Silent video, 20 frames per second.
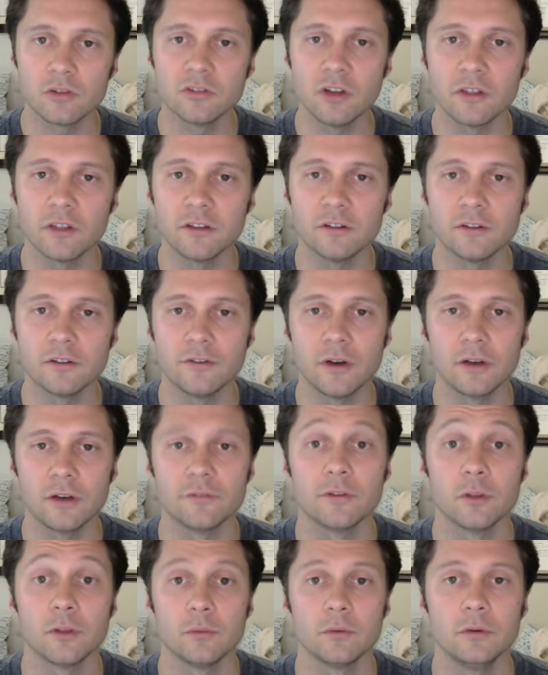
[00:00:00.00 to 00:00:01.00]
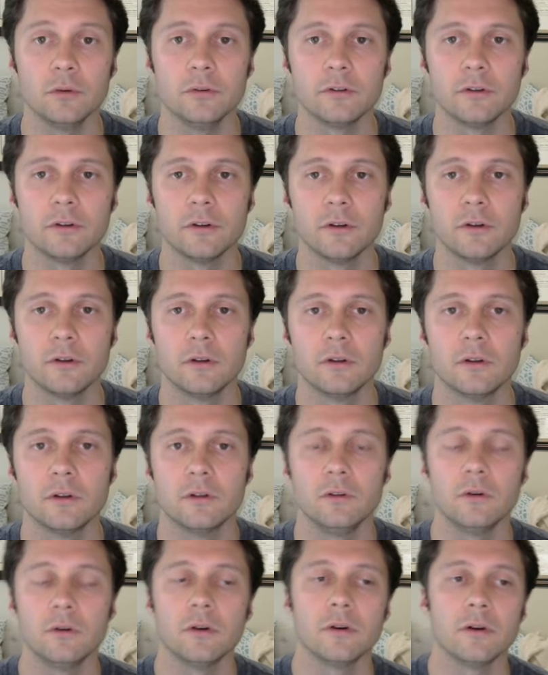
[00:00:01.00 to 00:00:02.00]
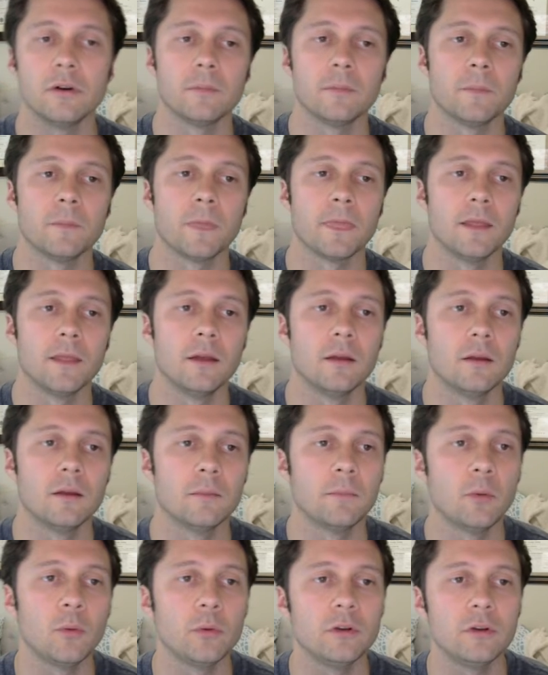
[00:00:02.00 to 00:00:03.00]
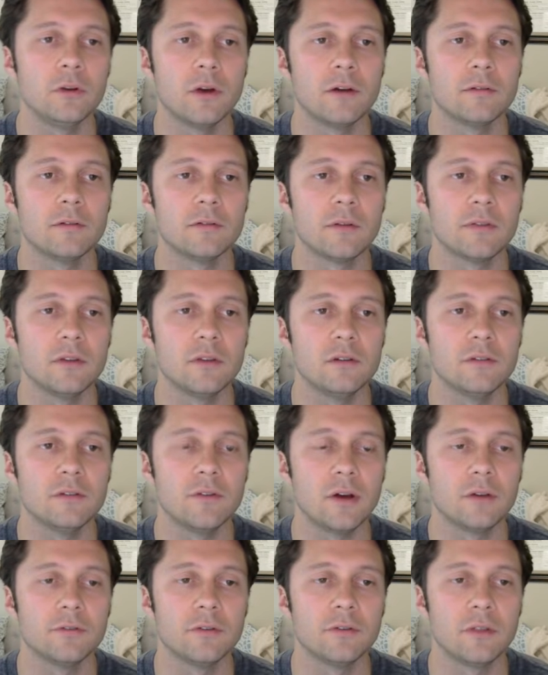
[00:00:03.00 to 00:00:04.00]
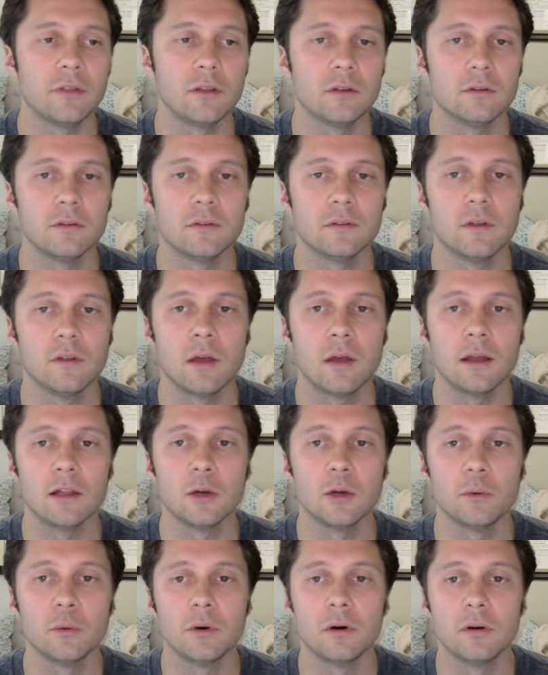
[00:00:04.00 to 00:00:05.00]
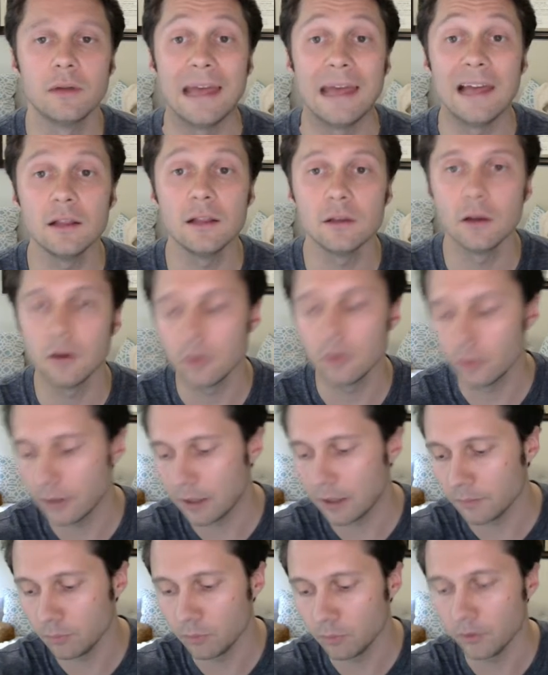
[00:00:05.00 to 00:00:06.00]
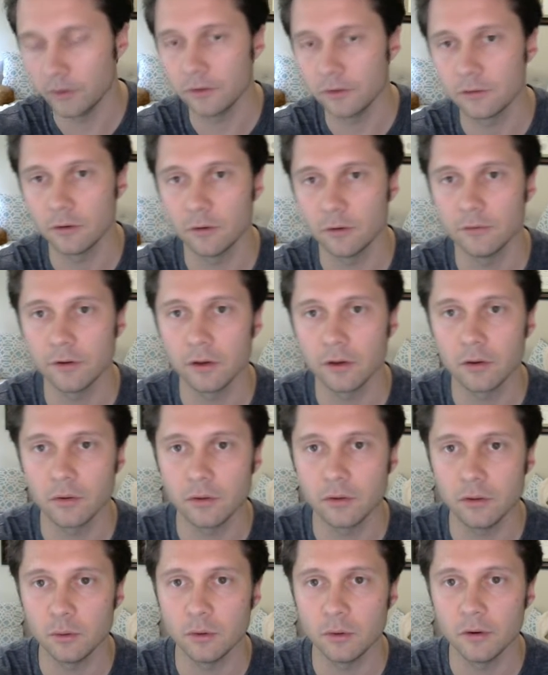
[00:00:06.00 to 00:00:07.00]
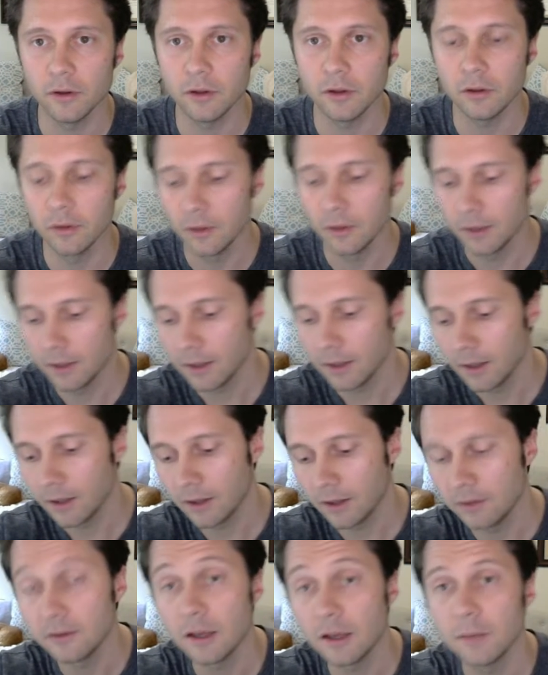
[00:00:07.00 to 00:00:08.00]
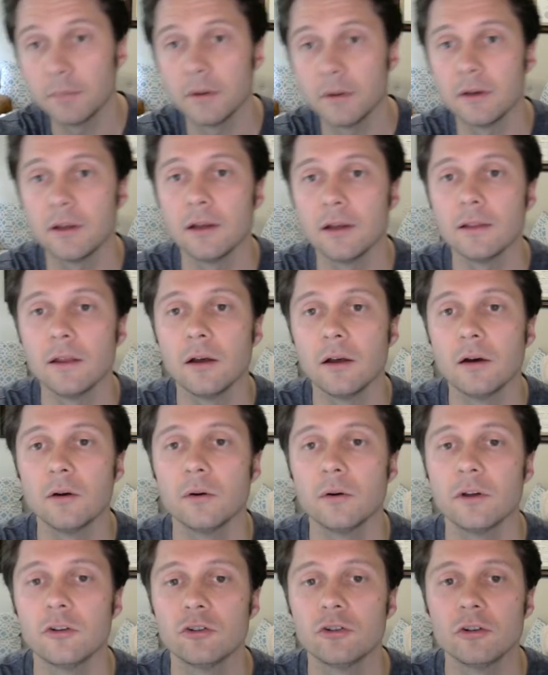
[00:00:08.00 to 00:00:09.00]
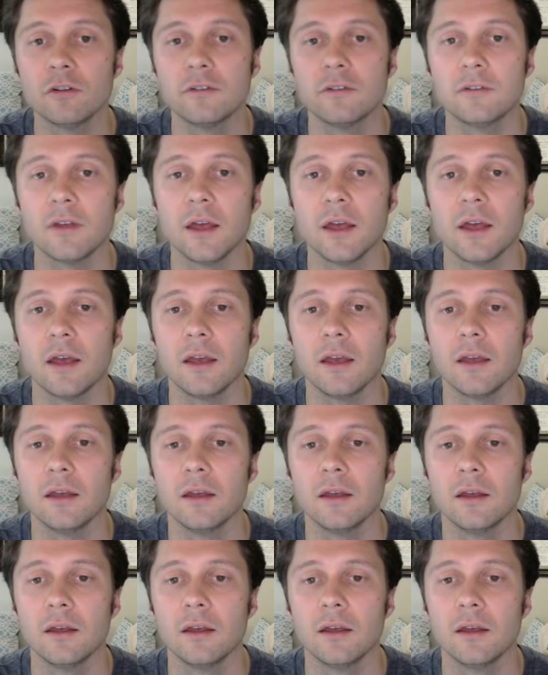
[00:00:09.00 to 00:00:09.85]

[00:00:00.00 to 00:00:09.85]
nothing defined for the root URL, but we do have something defined for the hello endpoint. So if I go to the URL and type in hello, it should say